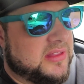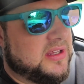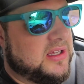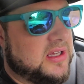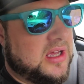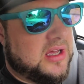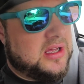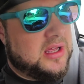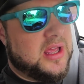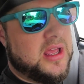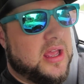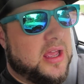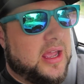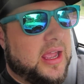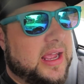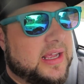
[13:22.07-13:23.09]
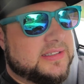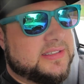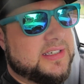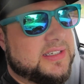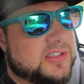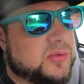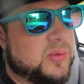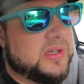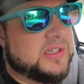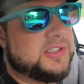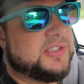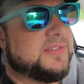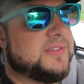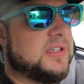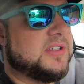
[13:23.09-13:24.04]
the AC switch
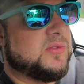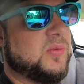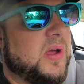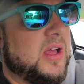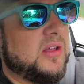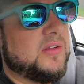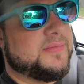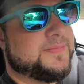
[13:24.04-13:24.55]
as well.